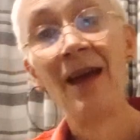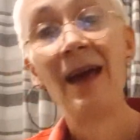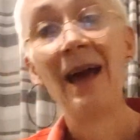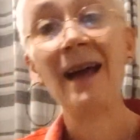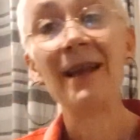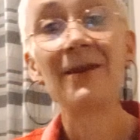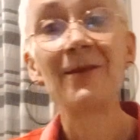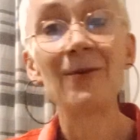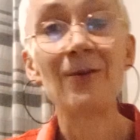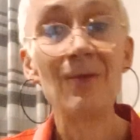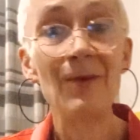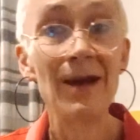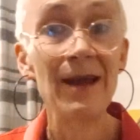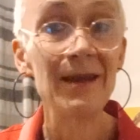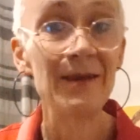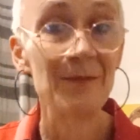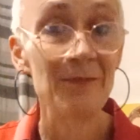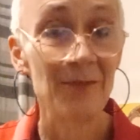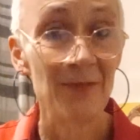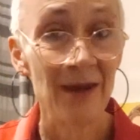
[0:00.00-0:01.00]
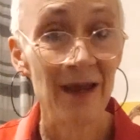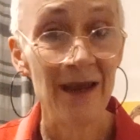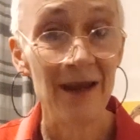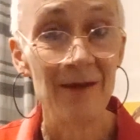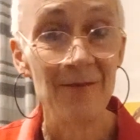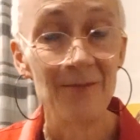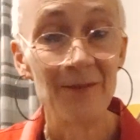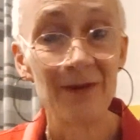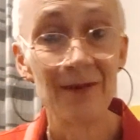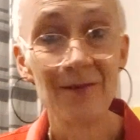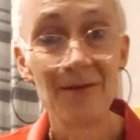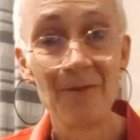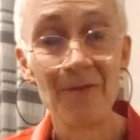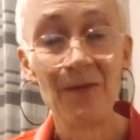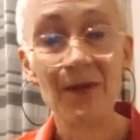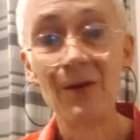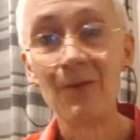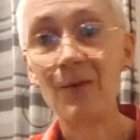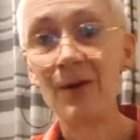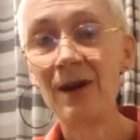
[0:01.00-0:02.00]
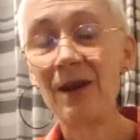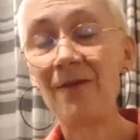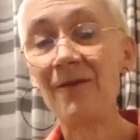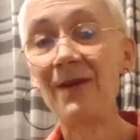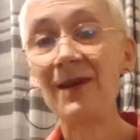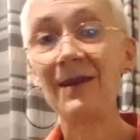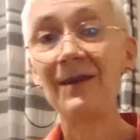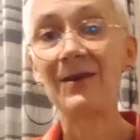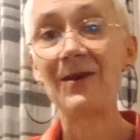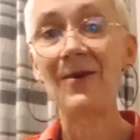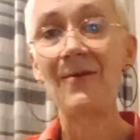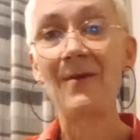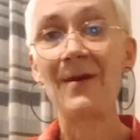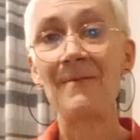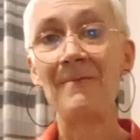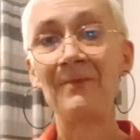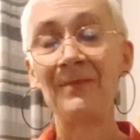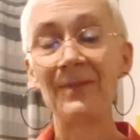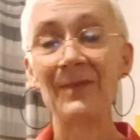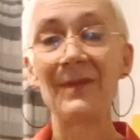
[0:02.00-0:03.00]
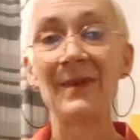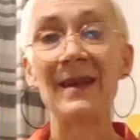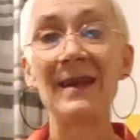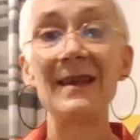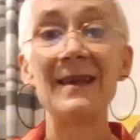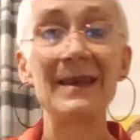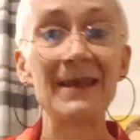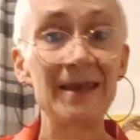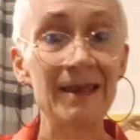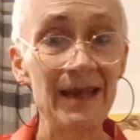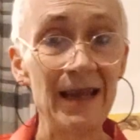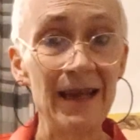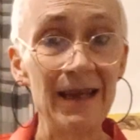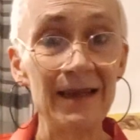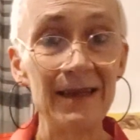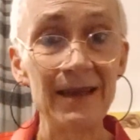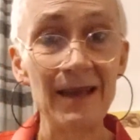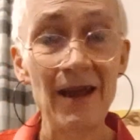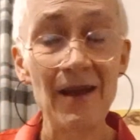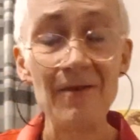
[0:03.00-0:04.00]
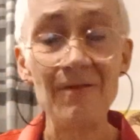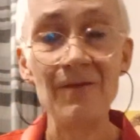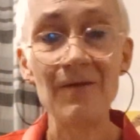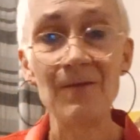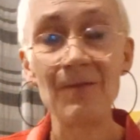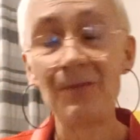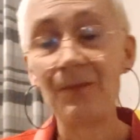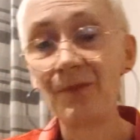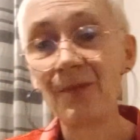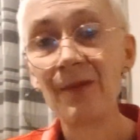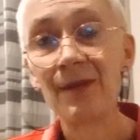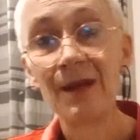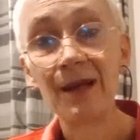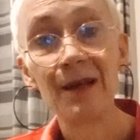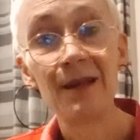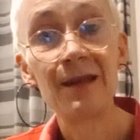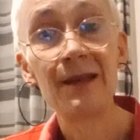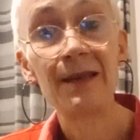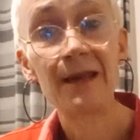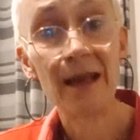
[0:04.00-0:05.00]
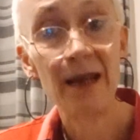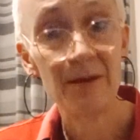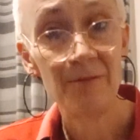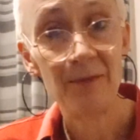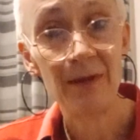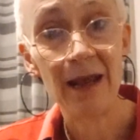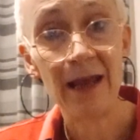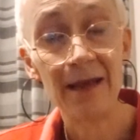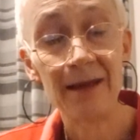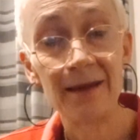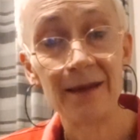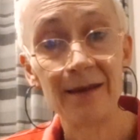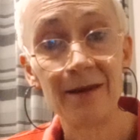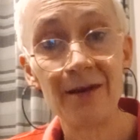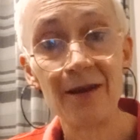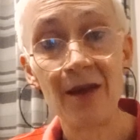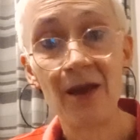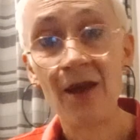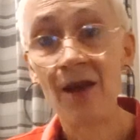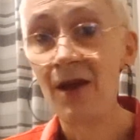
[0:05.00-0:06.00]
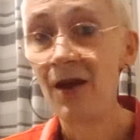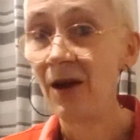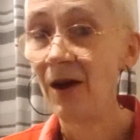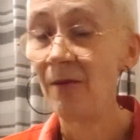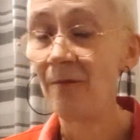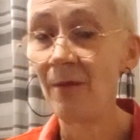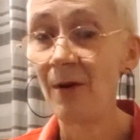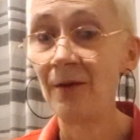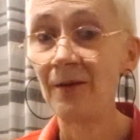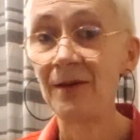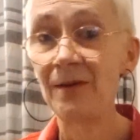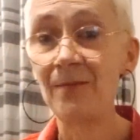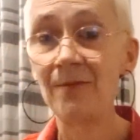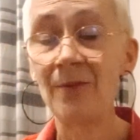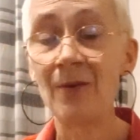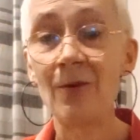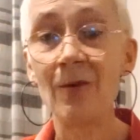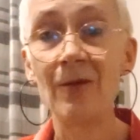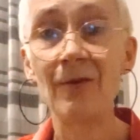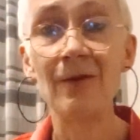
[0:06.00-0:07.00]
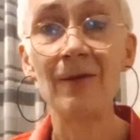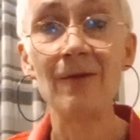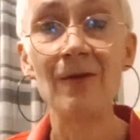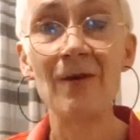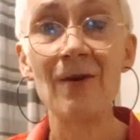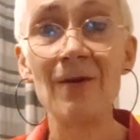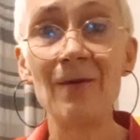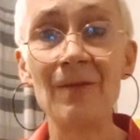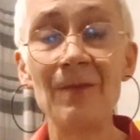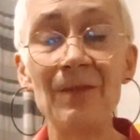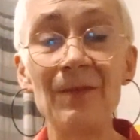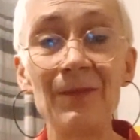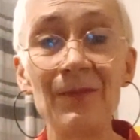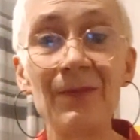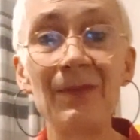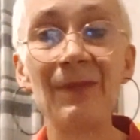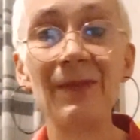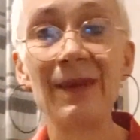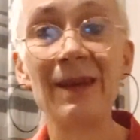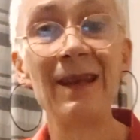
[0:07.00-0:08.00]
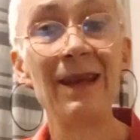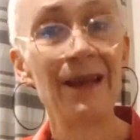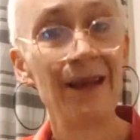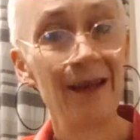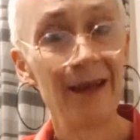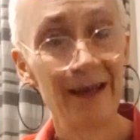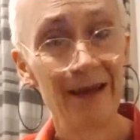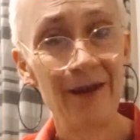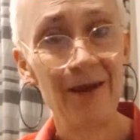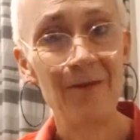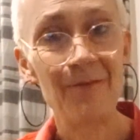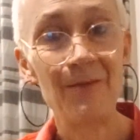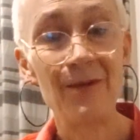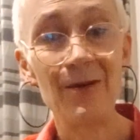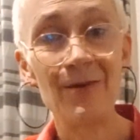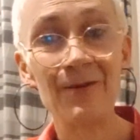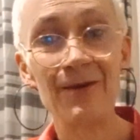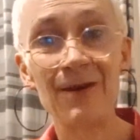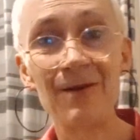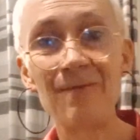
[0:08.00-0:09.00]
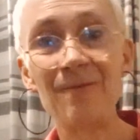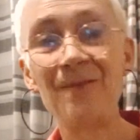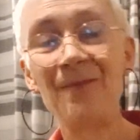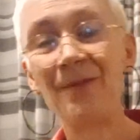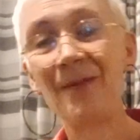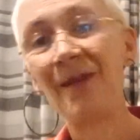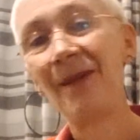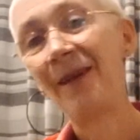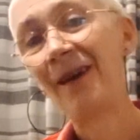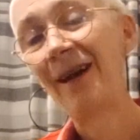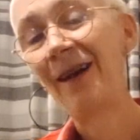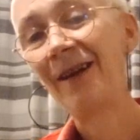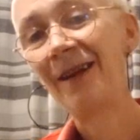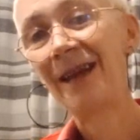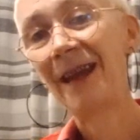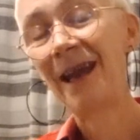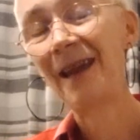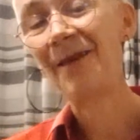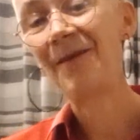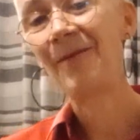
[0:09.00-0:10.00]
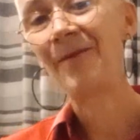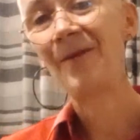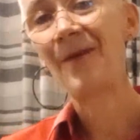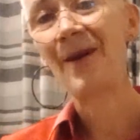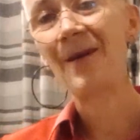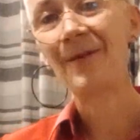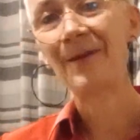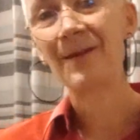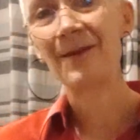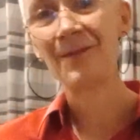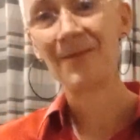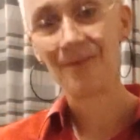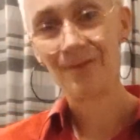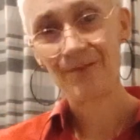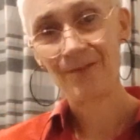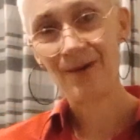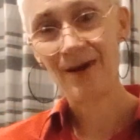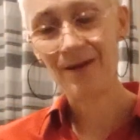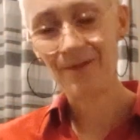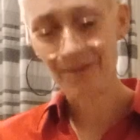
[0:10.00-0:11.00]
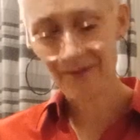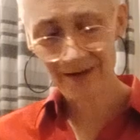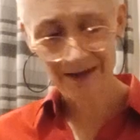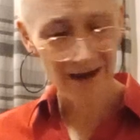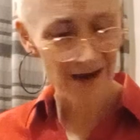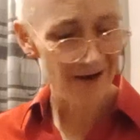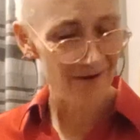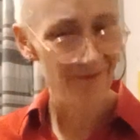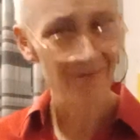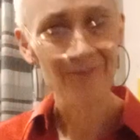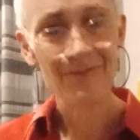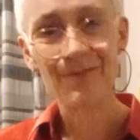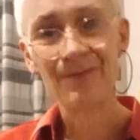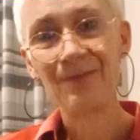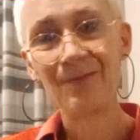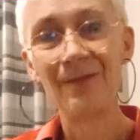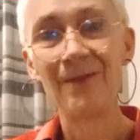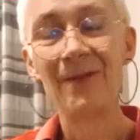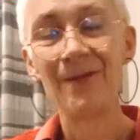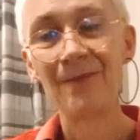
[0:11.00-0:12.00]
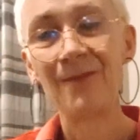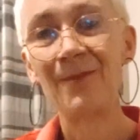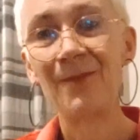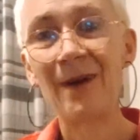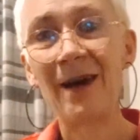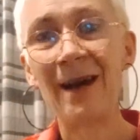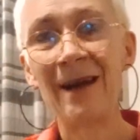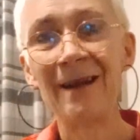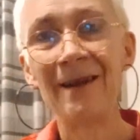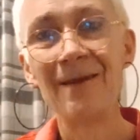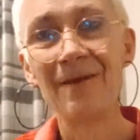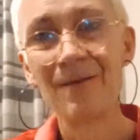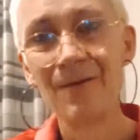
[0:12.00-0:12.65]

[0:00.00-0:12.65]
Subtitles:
As always, peeps, whatever you're doing, stay safe, stay blessed, and most important of all, keep building. Okay then folks, bye for now. Bye.